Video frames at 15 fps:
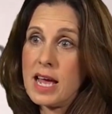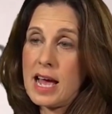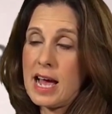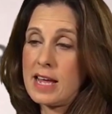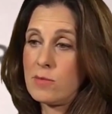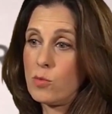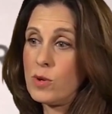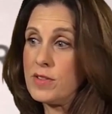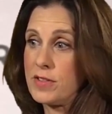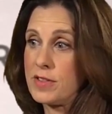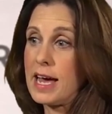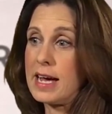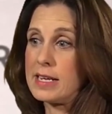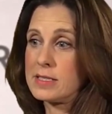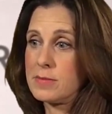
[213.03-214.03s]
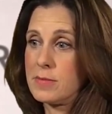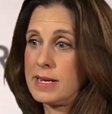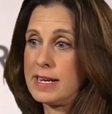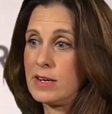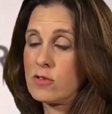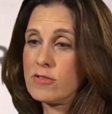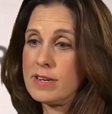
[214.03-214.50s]
and with that
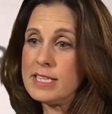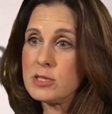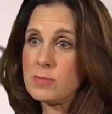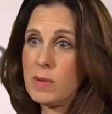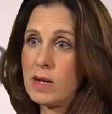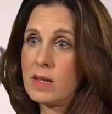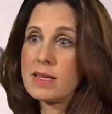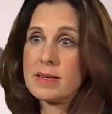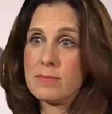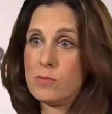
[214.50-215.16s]
increased bulk,